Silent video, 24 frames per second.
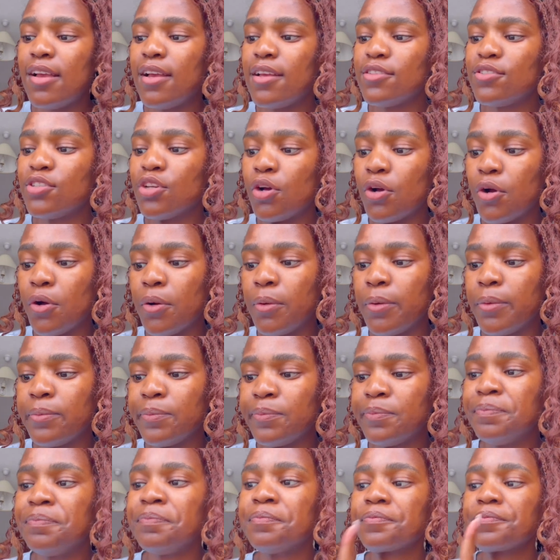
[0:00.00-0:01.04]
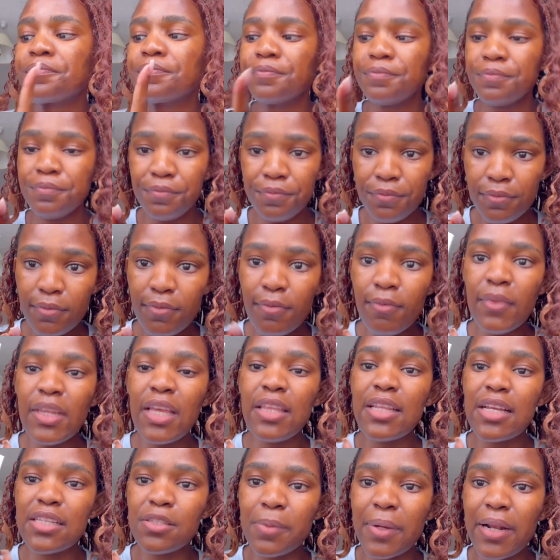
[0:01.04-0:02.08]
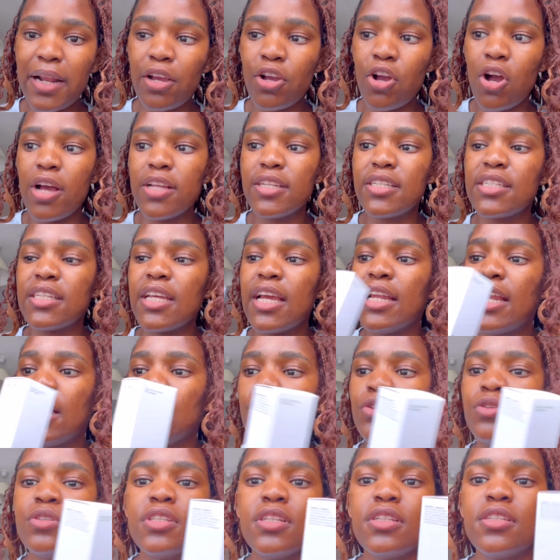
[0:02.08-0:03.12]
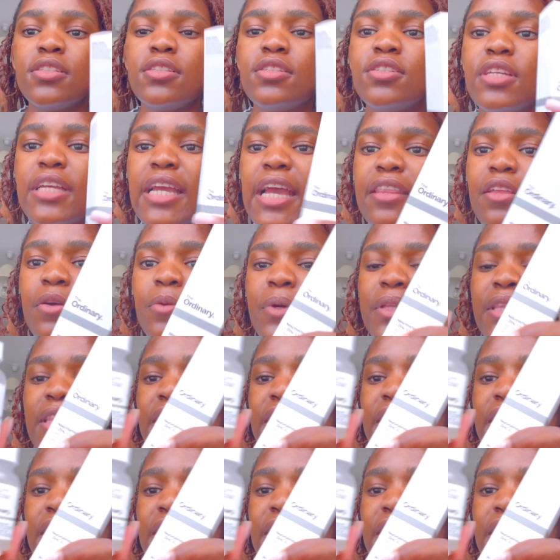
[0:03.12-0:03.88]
So that's what I got, and I use it together with